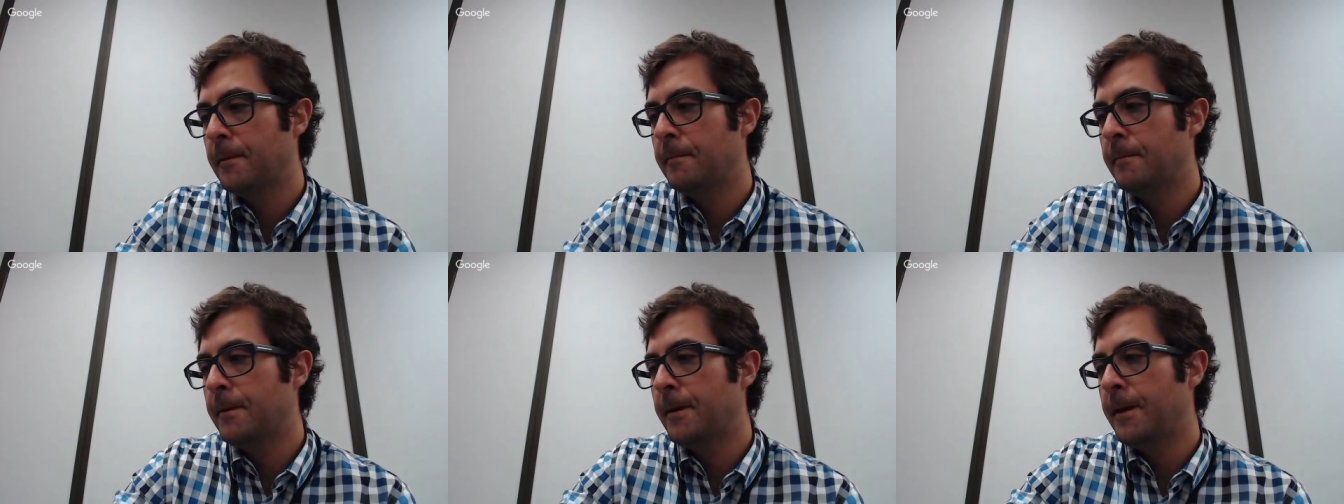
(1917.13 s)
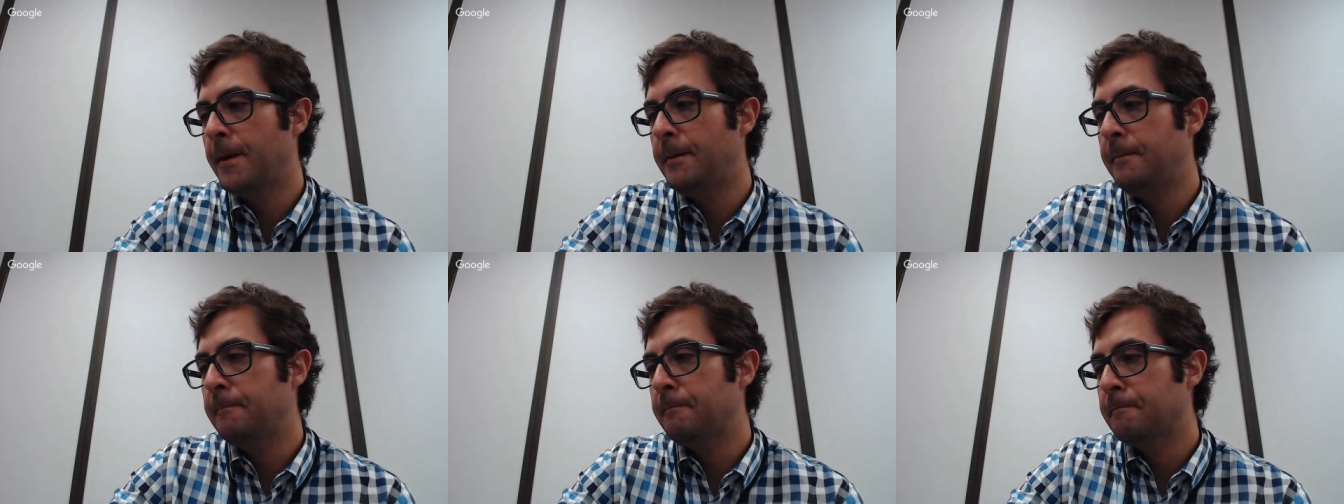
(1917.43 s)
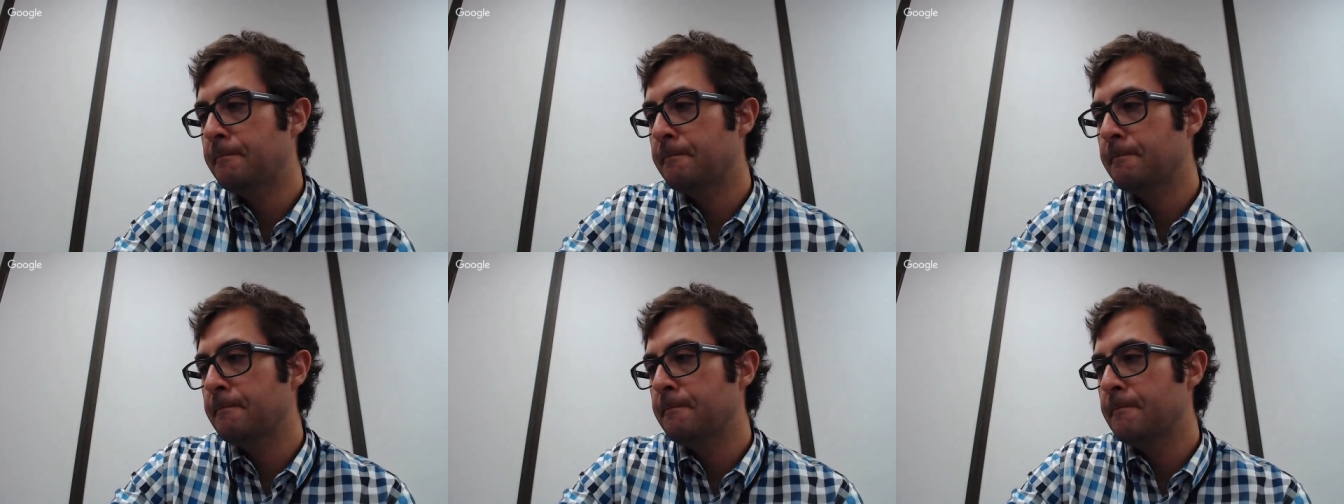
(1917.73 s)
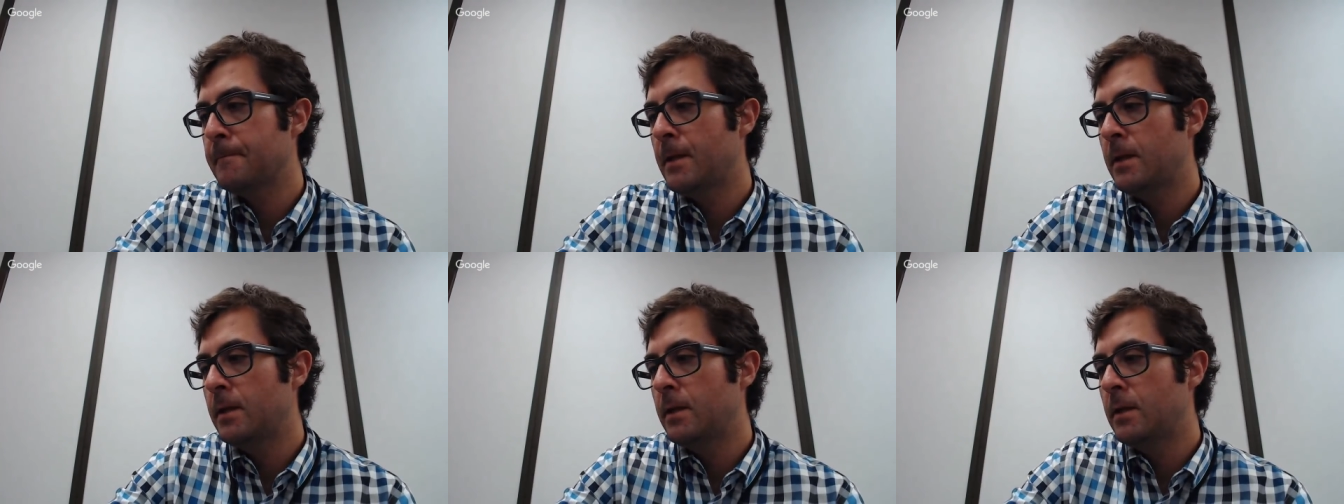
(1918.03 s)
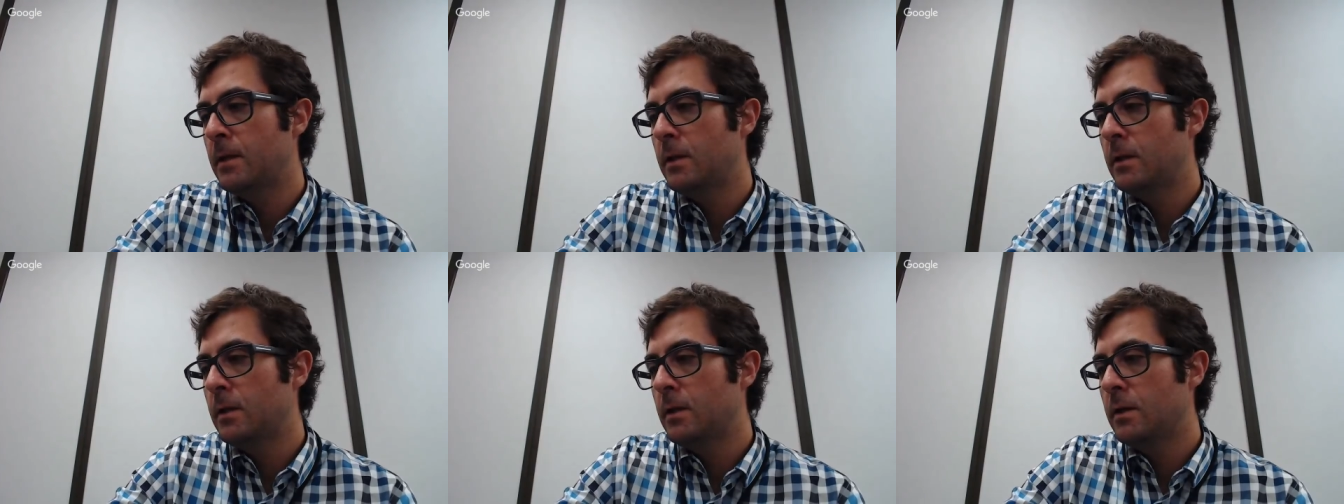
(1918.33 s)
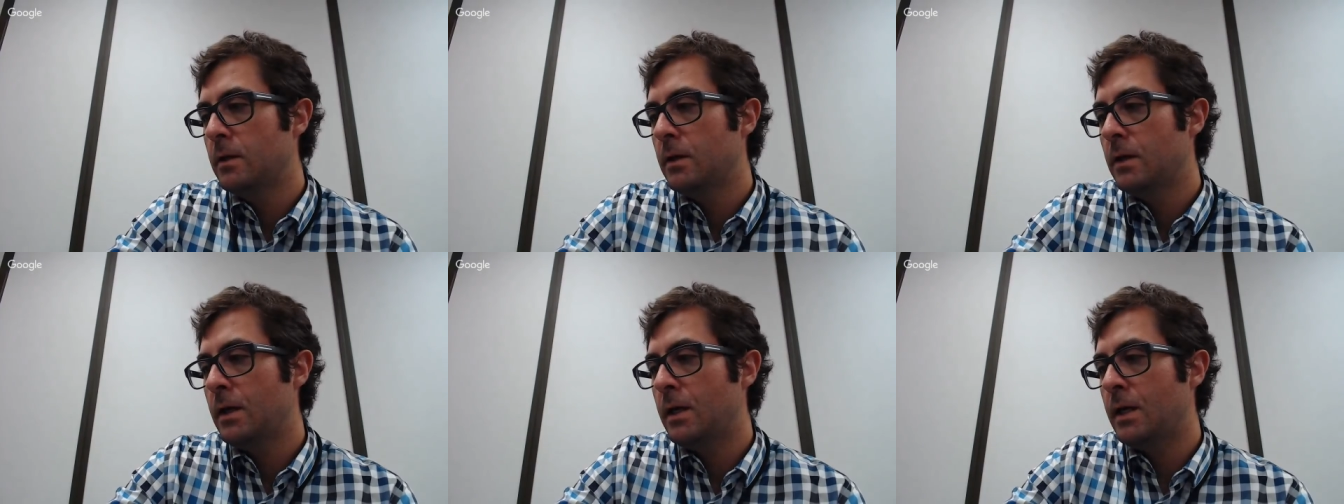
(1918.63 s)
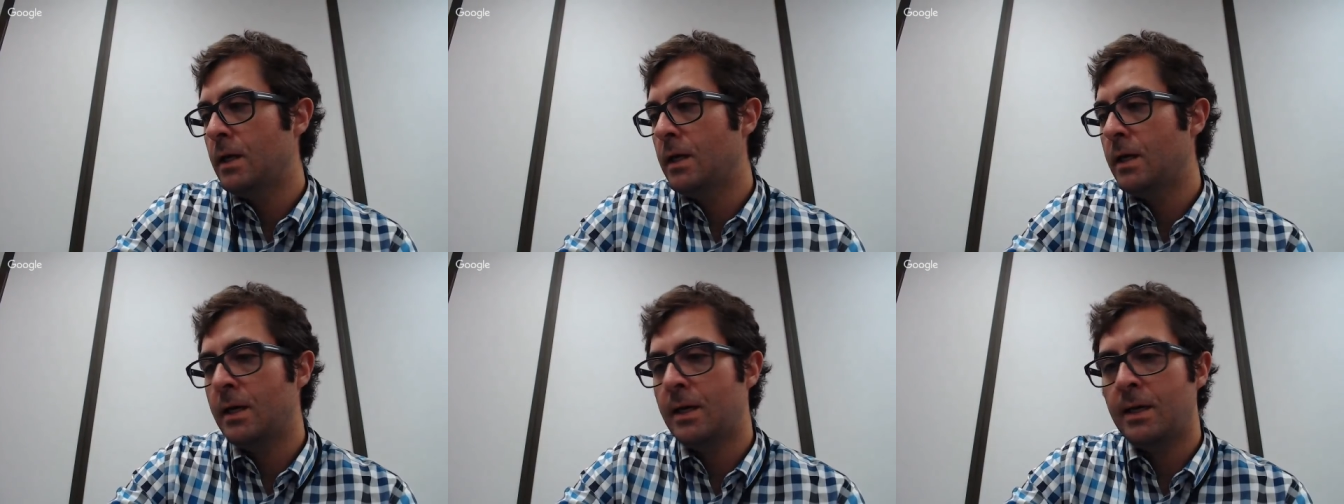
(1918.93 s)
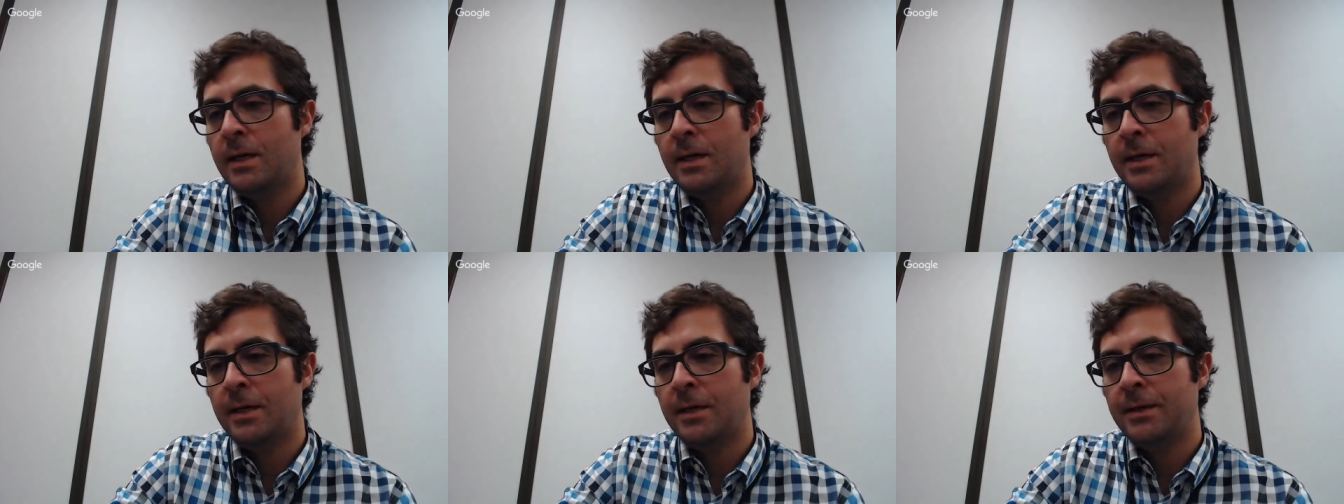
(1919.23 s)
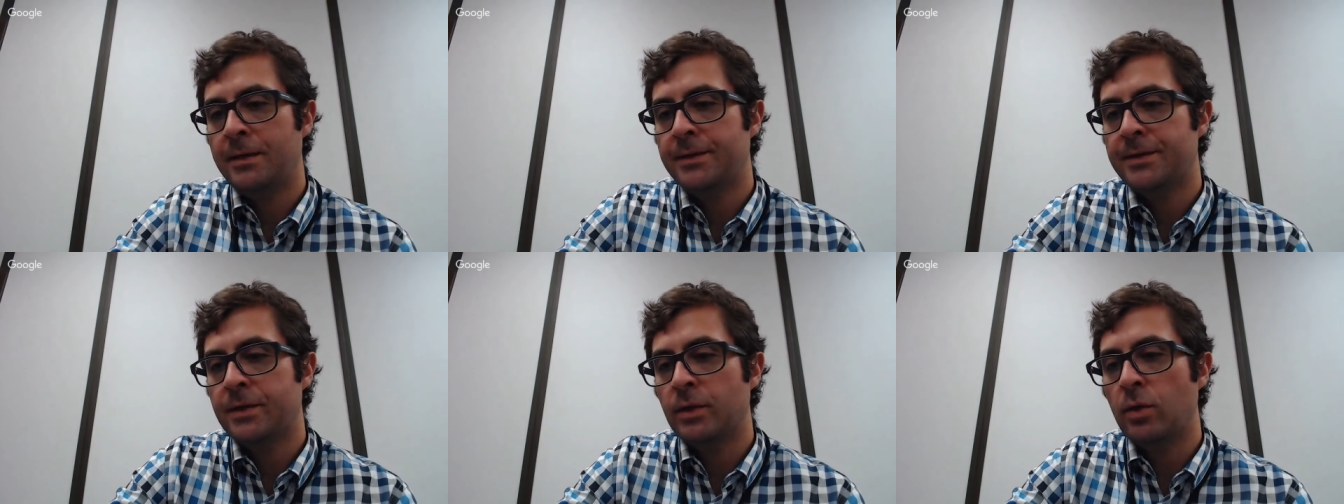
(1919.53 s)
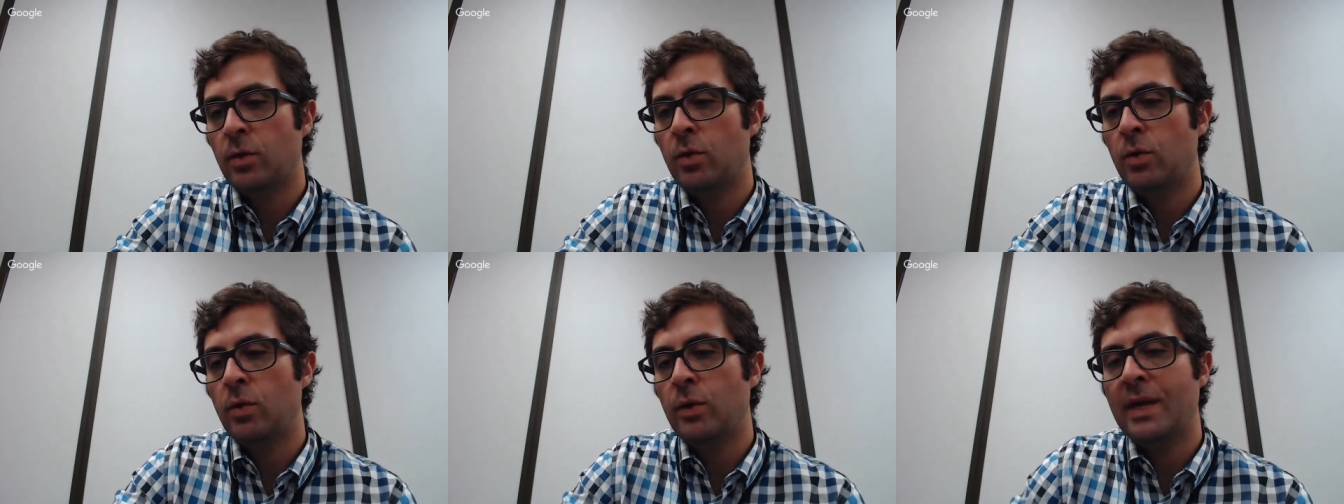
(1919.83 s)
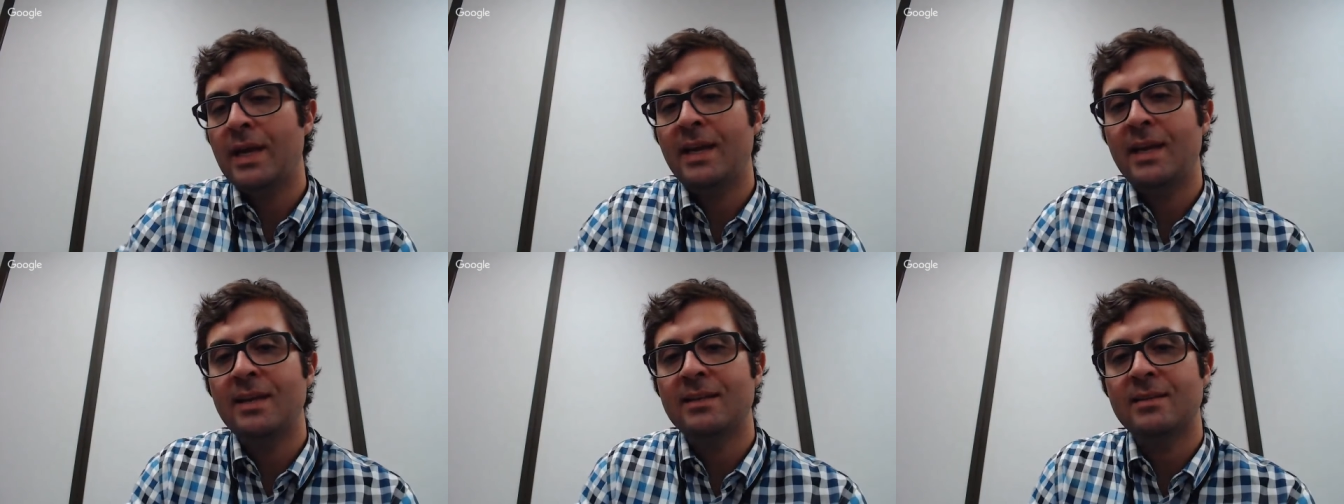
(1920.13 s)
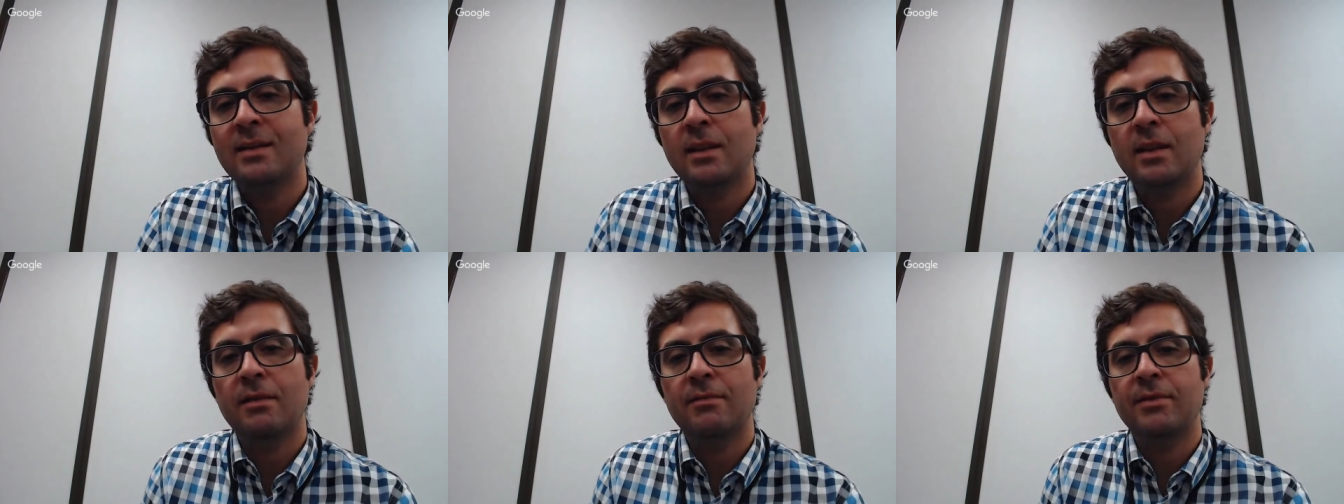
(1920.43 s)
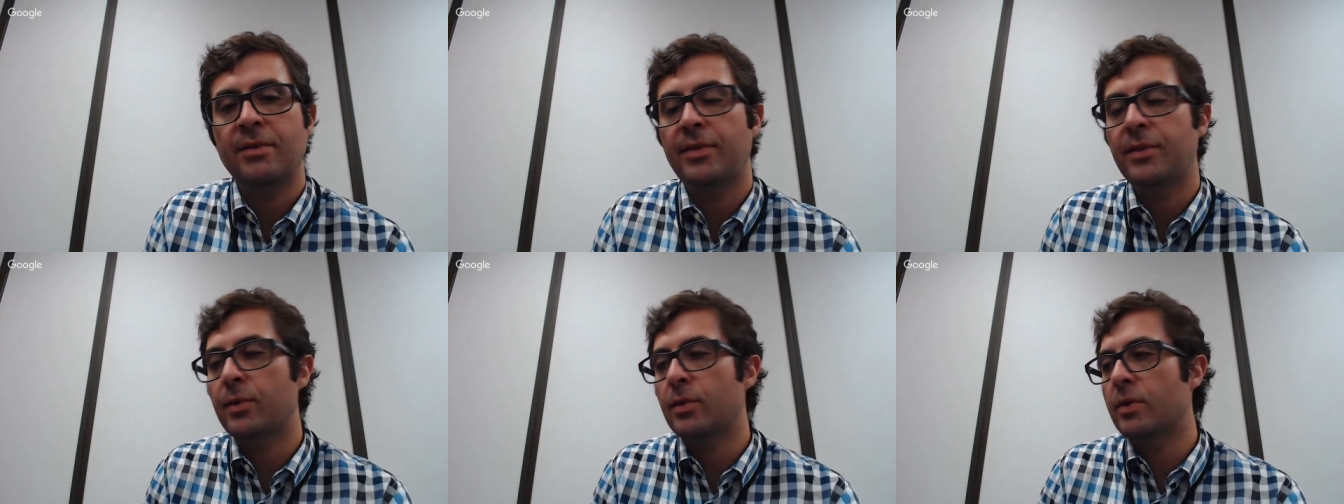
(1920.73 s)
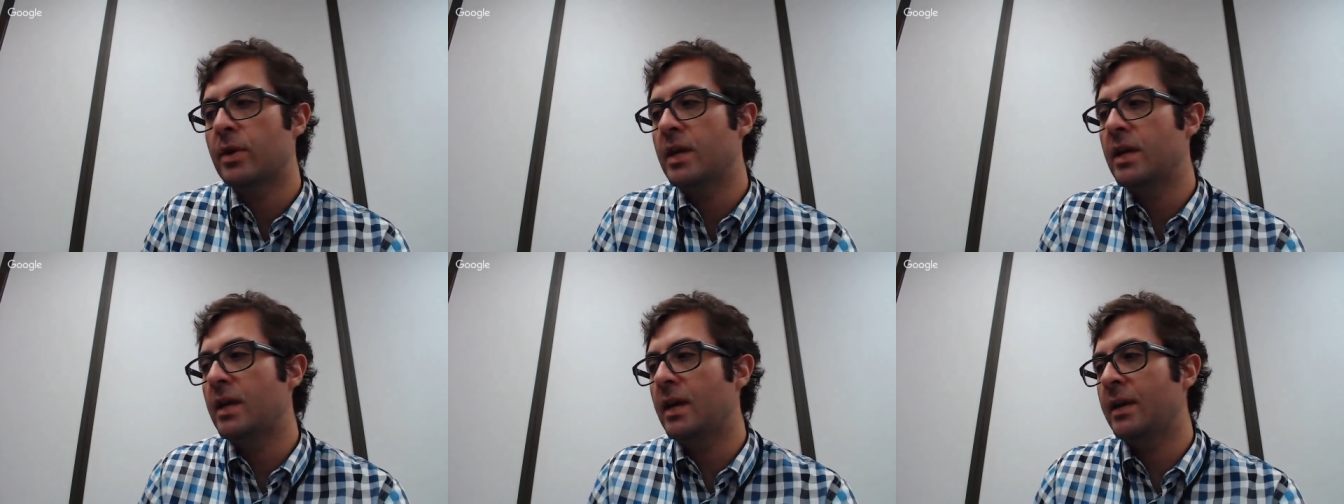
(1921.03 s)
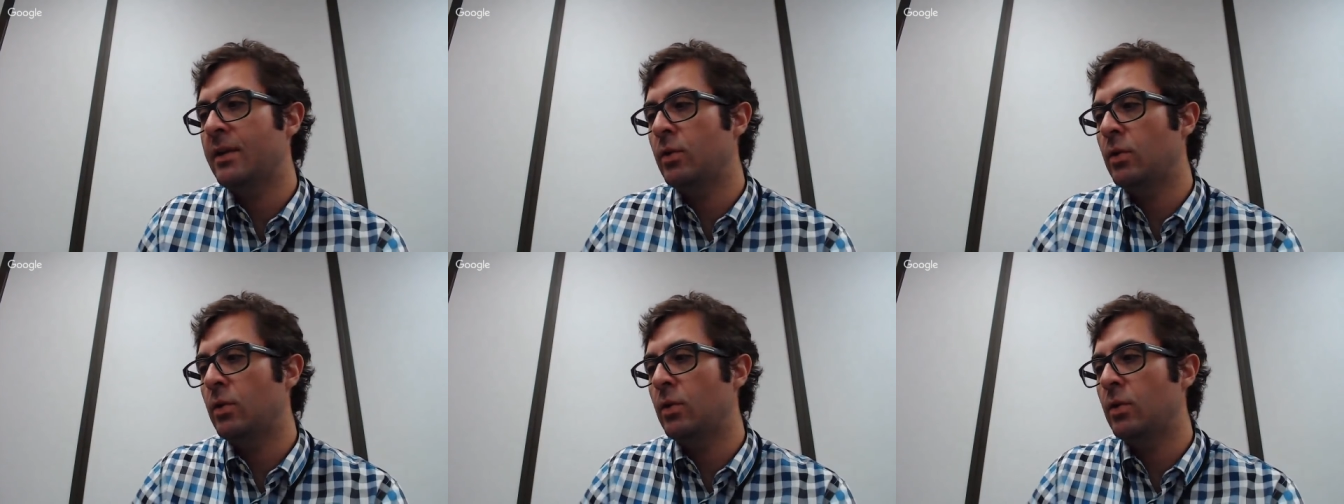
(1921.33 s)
Okay. So it is 11:30.